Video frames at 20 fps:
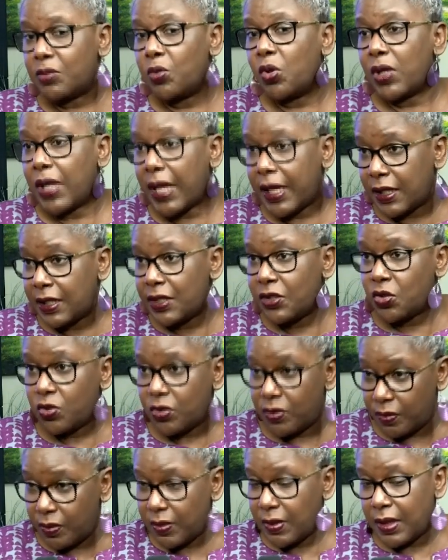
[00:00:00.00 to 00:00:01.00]
it's more likely
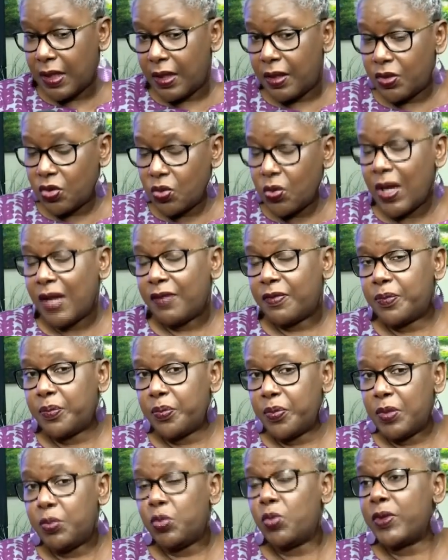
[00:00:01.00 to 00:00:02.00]
to have
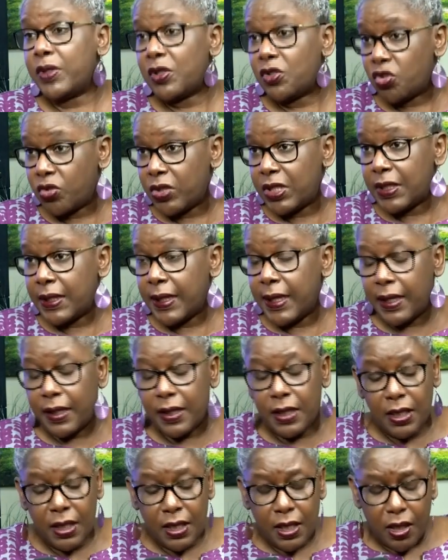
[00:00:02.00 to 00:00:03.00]
people with the trait
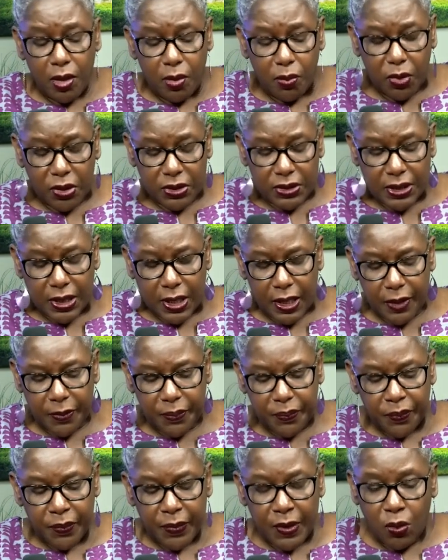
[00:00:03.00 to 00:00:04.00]
there. But
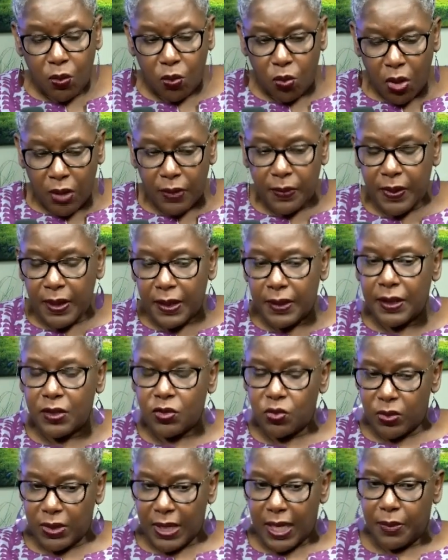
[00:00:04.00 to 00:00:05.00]
one thing
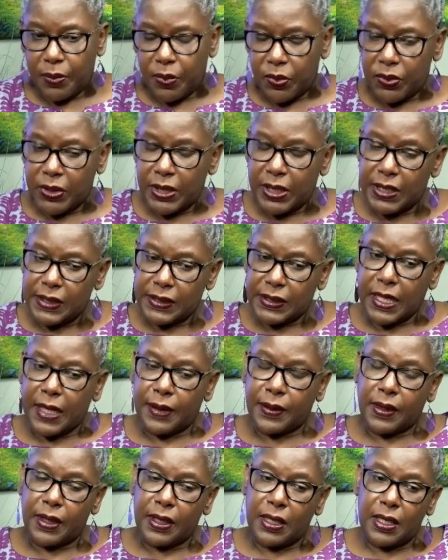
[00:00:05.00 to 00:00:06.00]
that would happen is
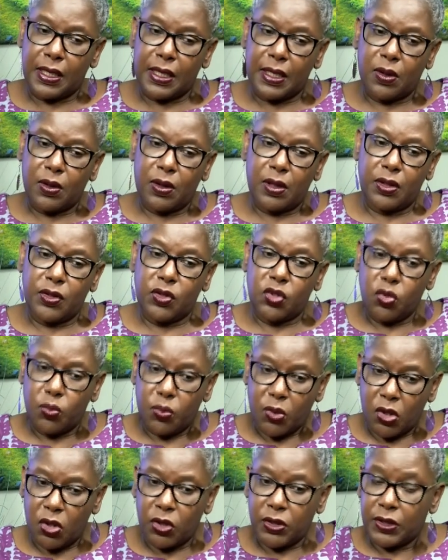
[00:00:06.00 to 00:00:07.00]
that
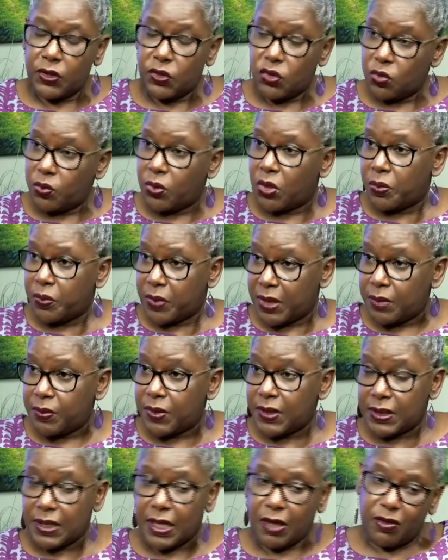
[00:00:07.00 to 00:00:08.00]
all the newborn
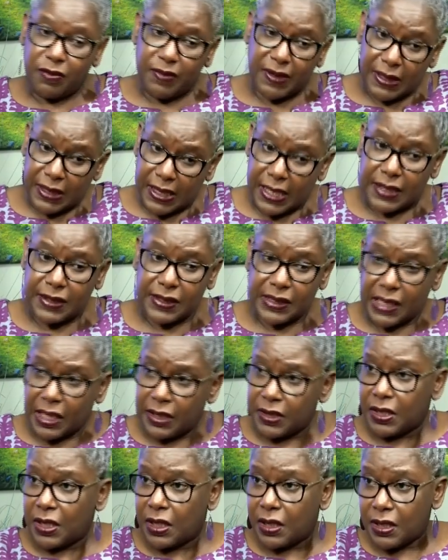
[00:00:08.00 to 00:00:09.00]
babies now over the last
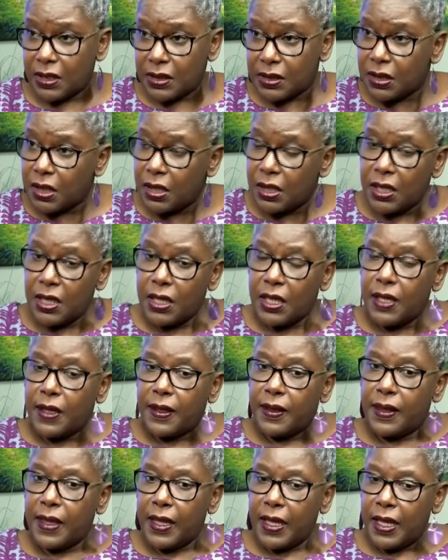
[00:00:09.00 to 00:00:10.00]
10 years,
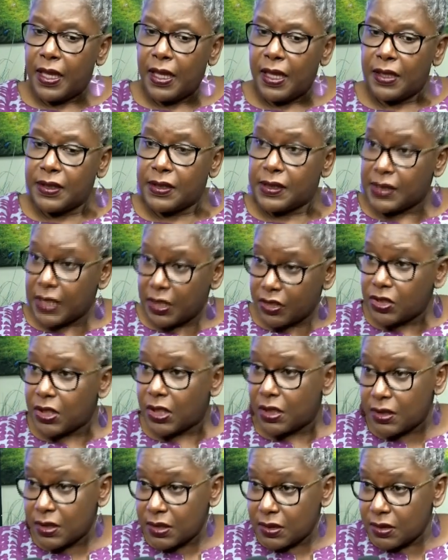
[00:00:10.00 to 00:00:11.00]
their
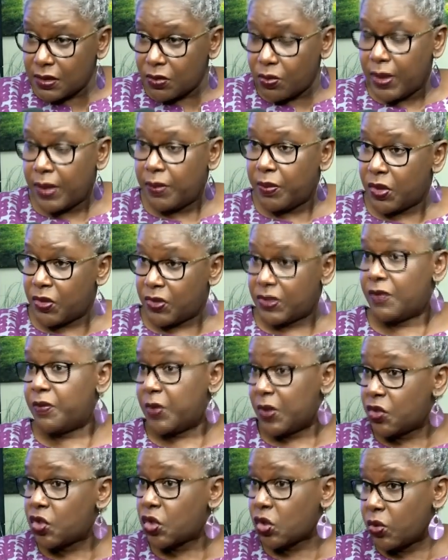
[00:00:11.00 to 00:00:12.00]
status, because
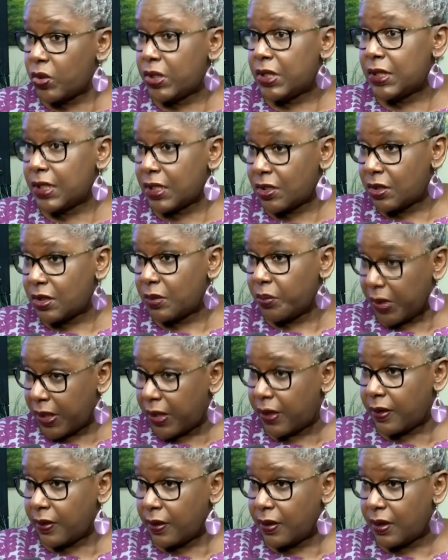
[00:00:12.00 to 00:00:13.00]
they've been screened at
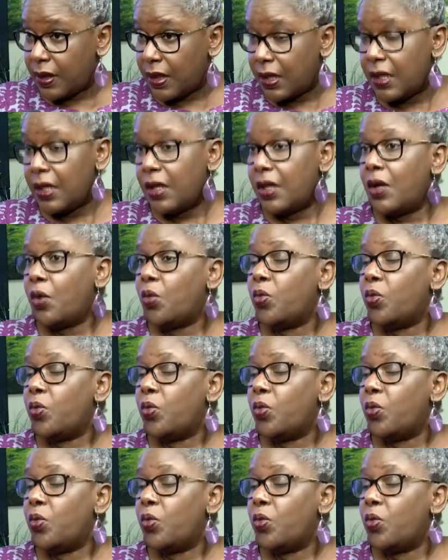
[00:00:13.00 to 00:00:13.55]
birth, will